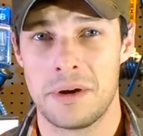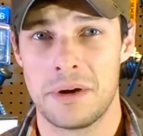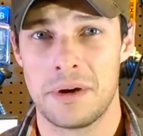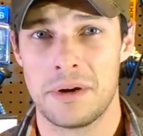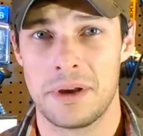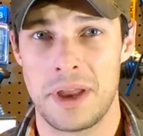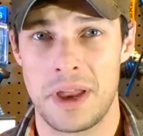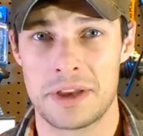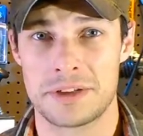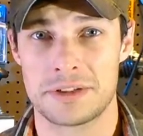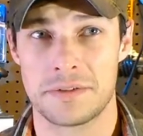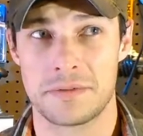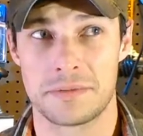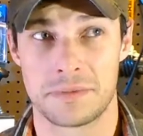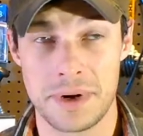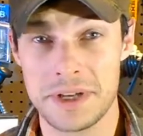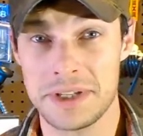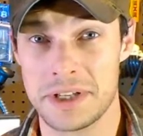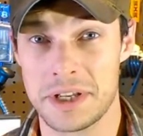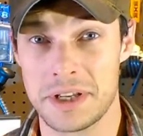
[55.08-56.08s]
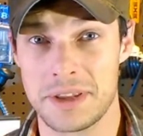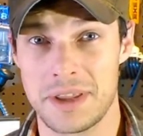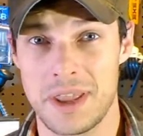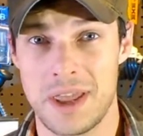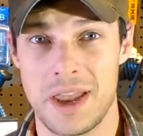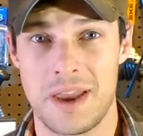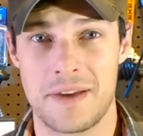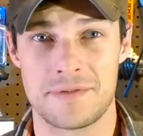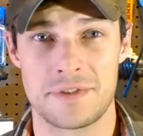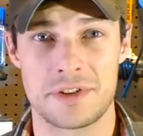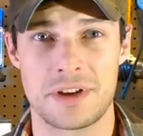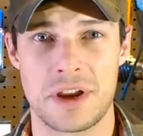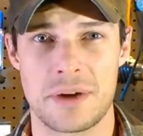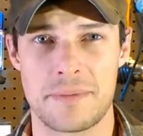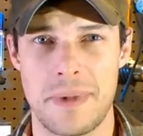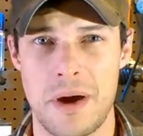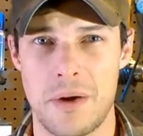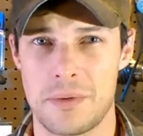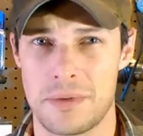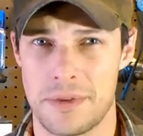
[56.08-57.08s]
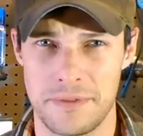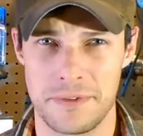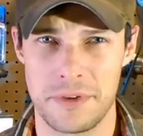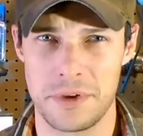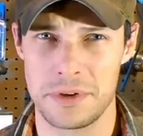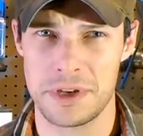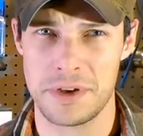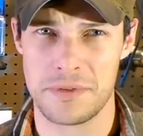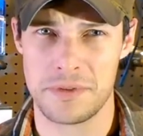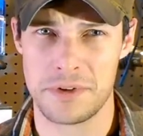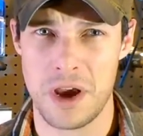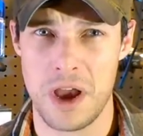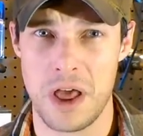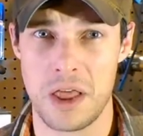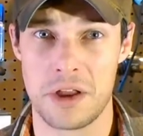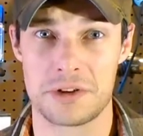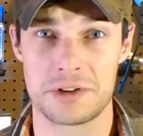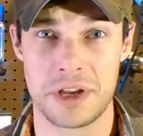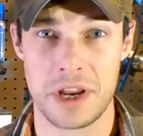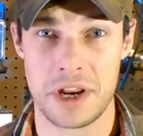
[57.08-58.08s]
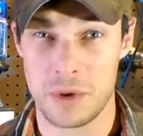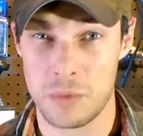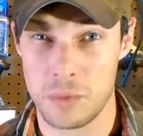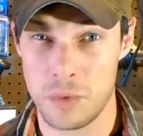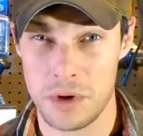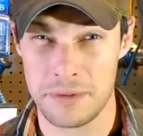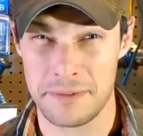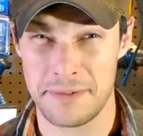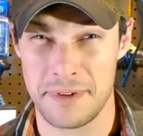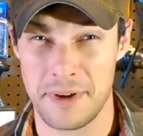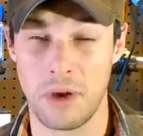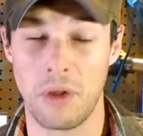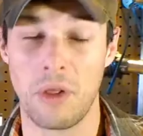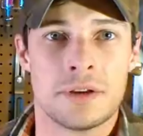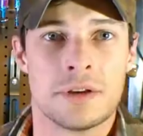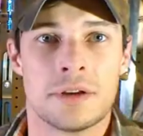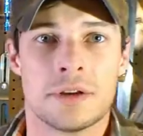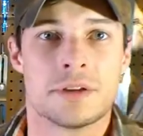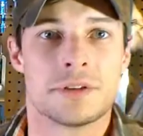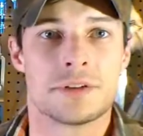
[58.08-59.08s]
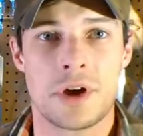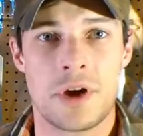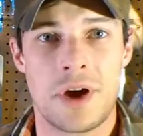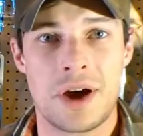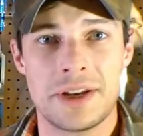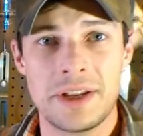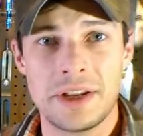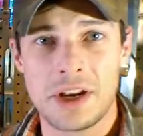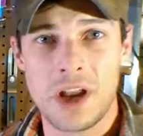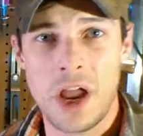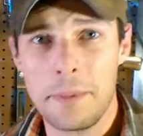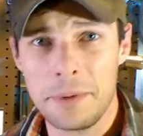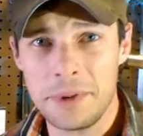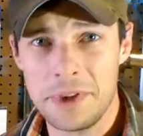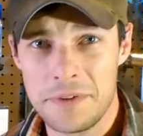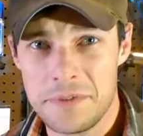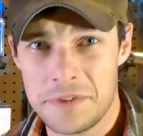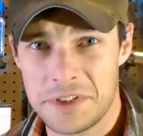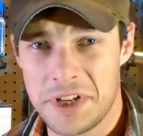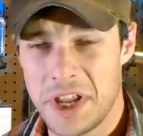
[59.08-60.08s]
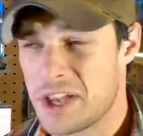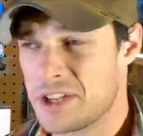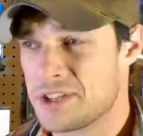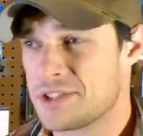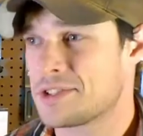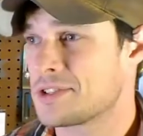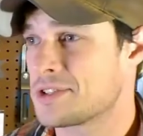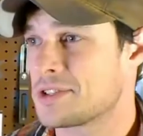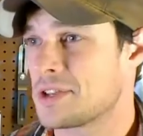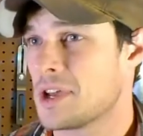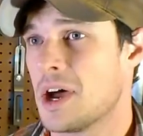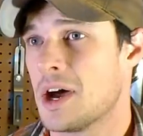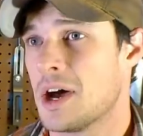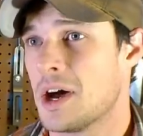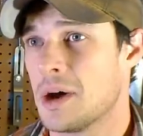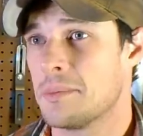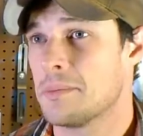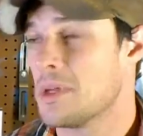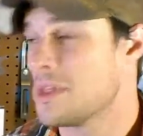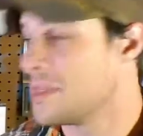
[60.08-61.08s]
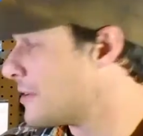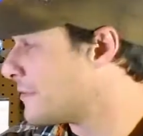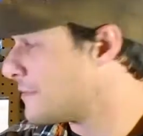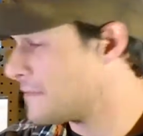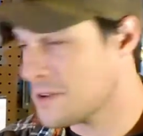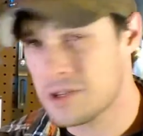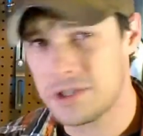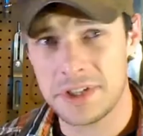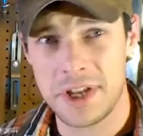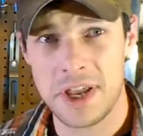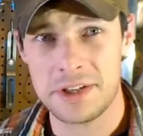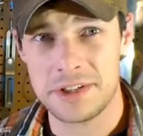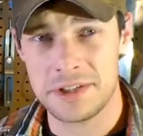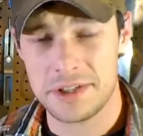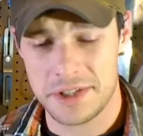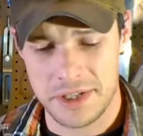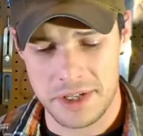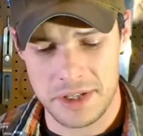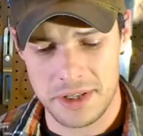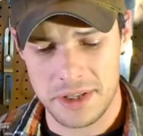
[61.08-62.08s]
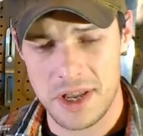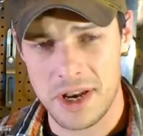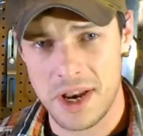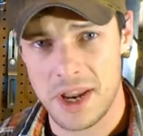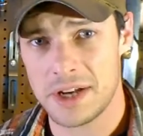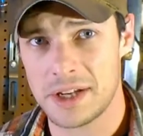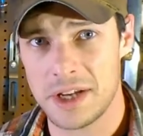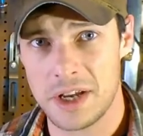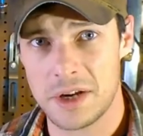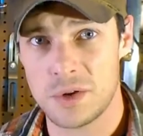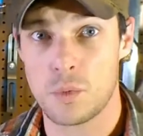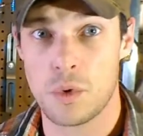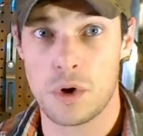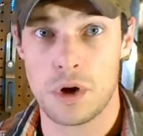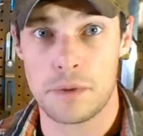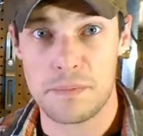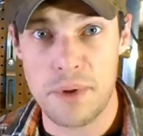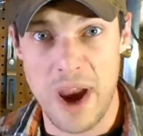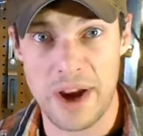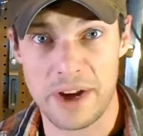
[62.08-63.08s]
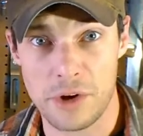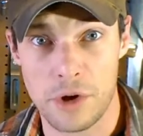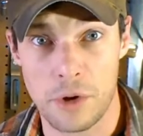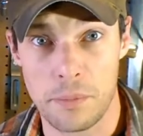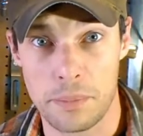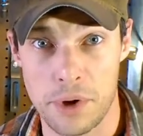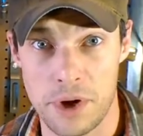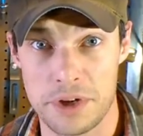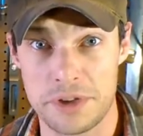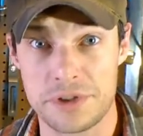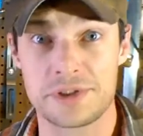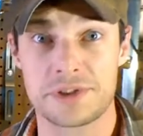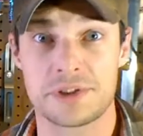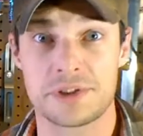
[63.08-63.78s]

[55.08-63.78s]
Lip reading: as of recent, they have just come out with a few different colors and a wood fill. So I did a couple different tests. The first tests that I did were practical prints,